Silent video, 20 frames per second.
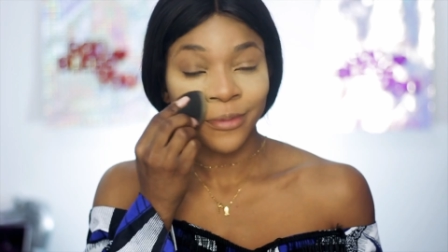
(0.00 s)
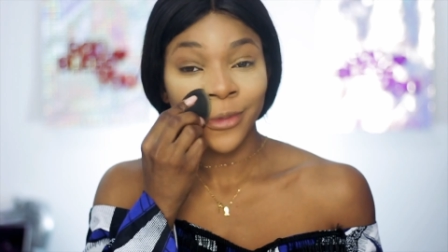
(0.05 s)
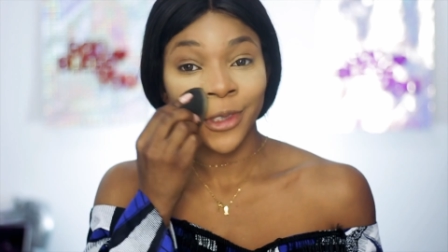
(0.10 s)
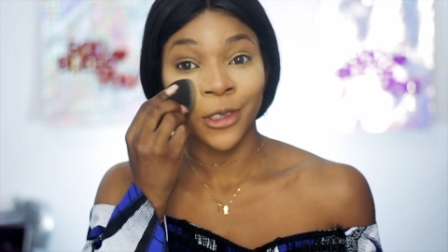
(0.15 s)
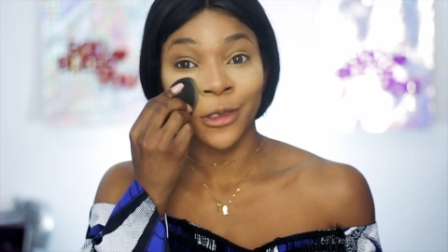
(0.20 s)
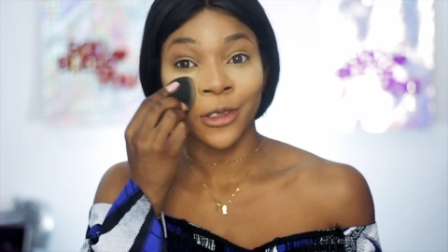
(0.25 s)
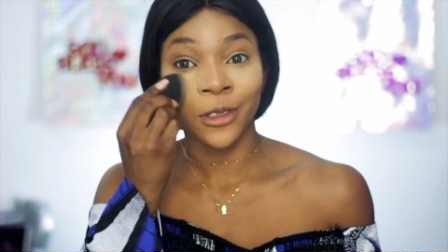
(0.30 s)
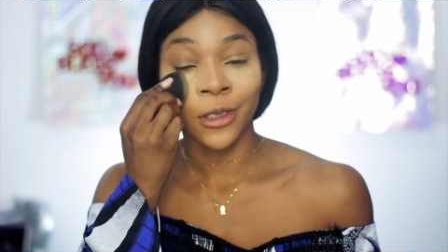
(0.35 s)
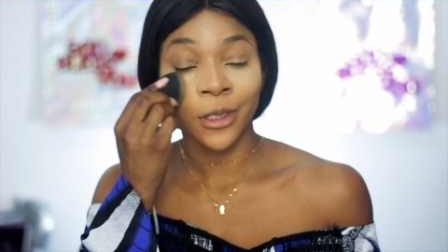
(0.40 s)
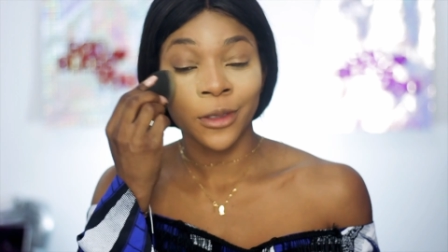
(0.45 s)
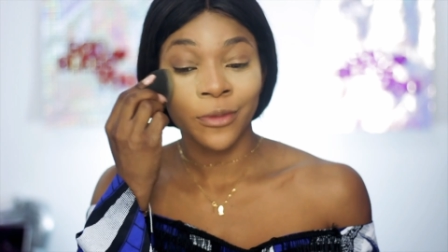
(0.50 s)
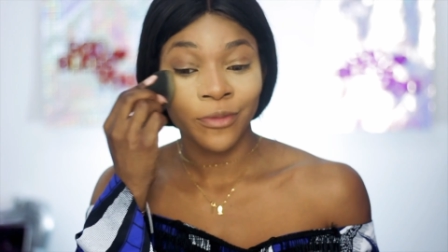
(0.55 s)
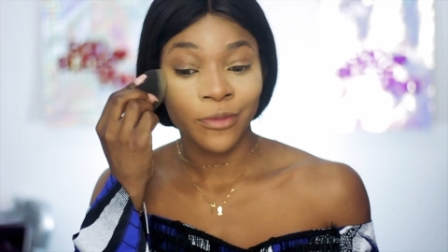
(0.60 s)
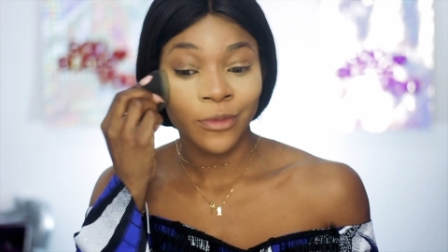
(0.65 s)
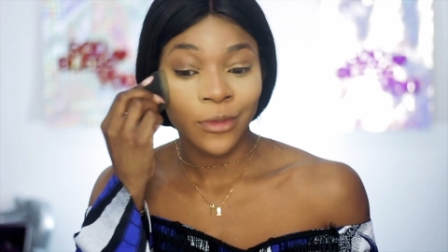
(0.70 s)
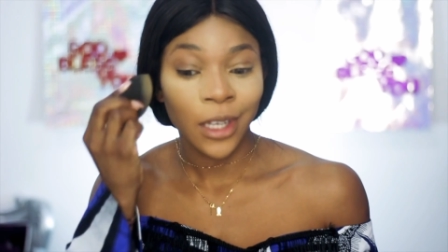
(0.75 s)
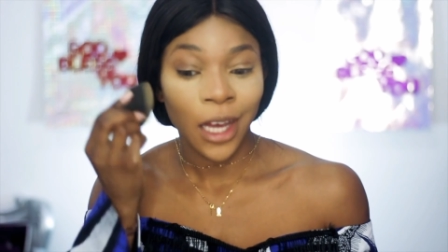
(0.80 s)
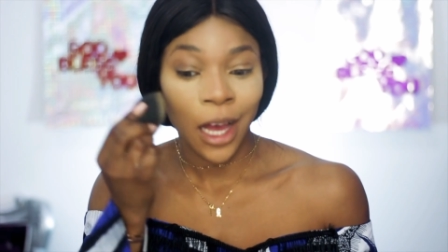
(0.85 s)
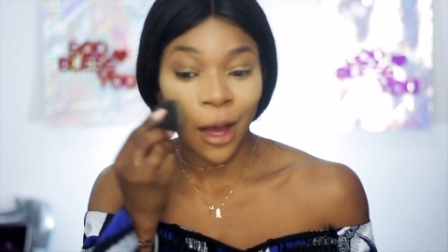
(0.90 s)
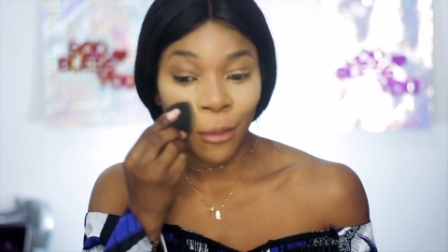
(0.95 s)
this is it.
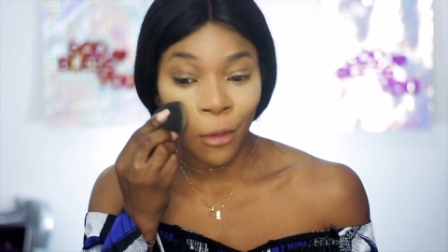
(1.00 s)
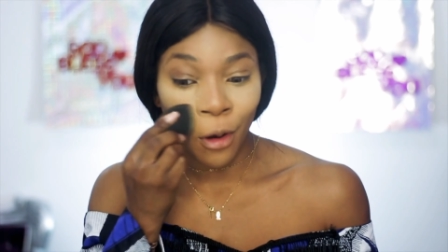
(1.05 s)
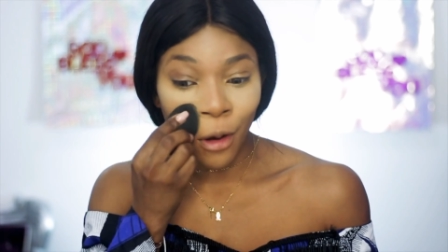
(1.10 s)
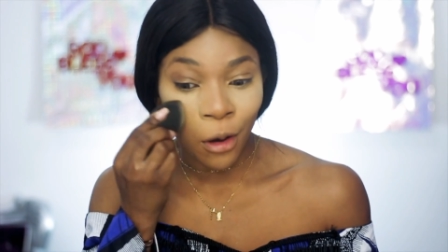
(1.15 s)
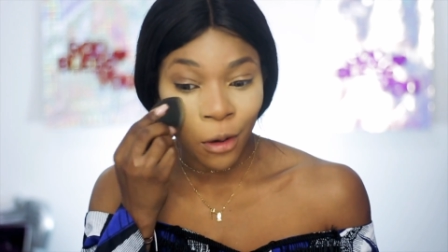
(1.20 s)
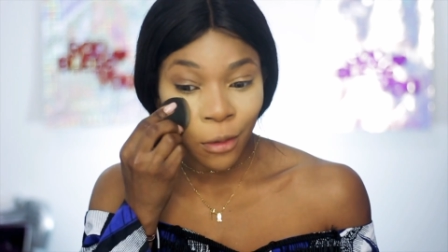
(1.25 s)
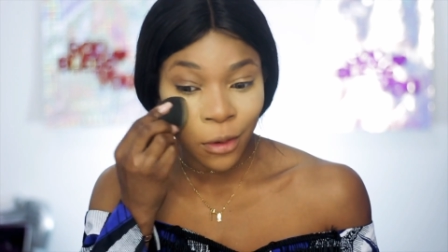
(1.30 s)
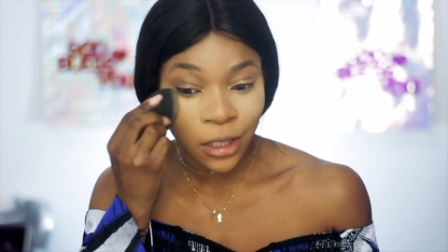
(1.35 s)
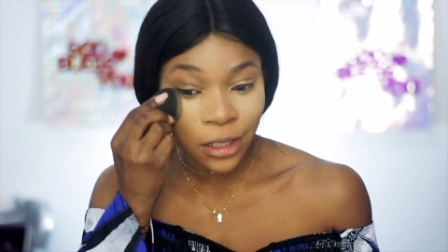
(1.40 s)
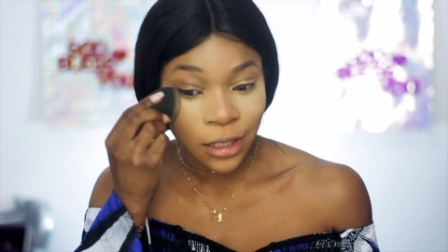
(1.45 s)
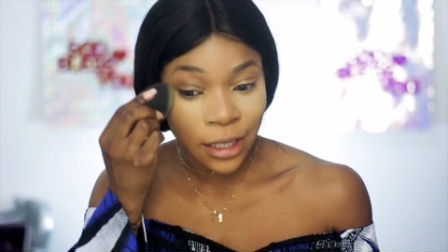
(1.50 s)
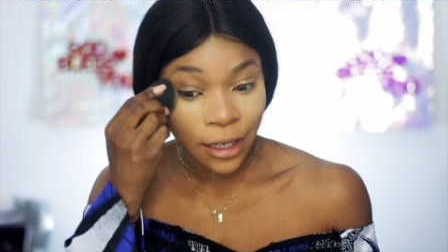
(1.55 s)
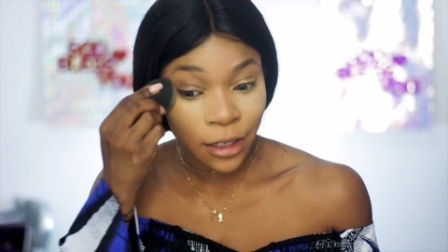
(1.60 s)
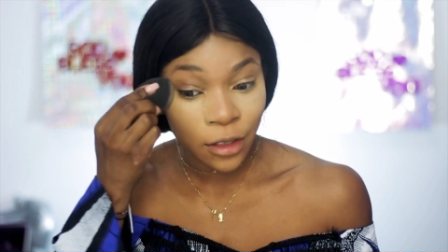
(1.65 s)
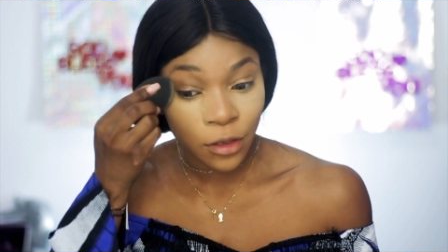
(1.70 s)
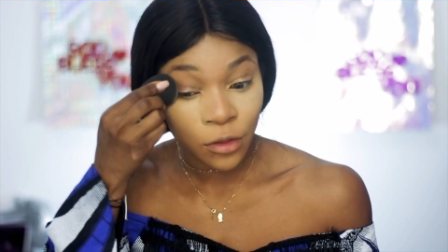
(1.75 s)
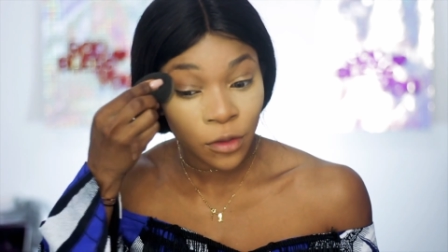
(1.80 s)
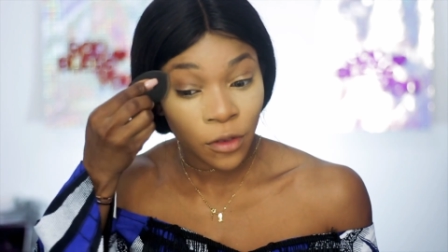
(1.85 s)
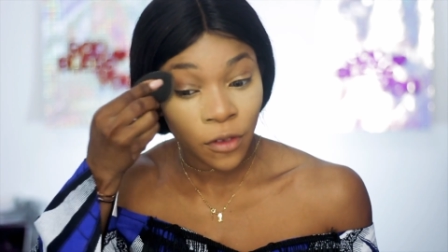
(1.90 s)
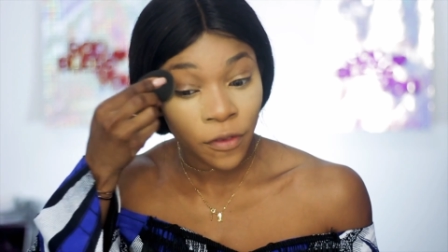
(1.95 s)
I'm always like
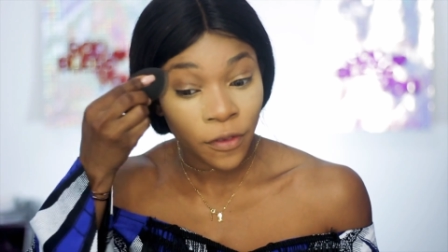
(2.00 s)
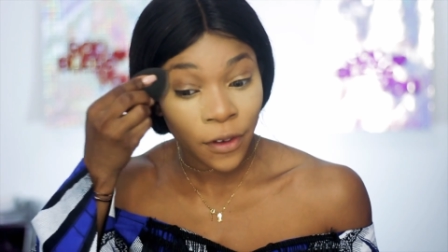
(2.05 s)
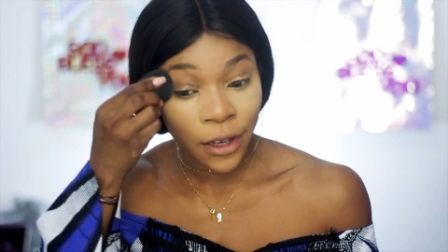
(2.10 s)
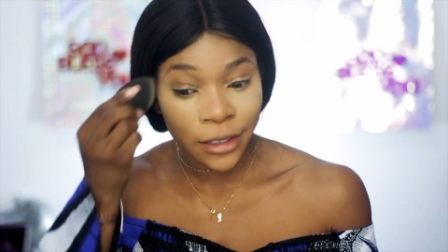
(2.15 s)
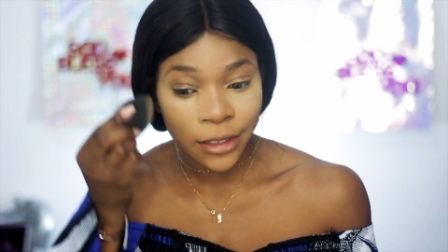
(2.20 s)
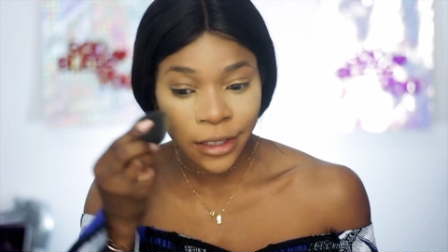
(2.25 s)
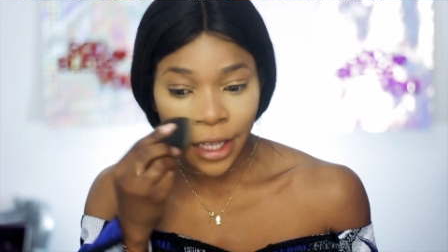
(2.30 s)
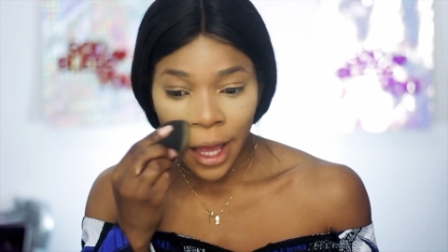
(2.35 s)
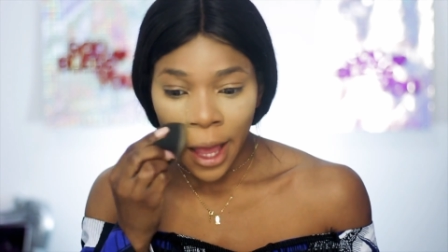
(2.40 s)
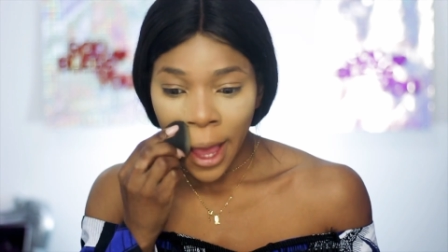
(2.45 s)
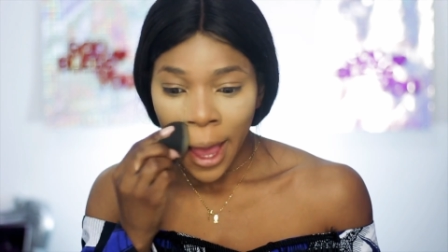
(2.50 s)
so fast.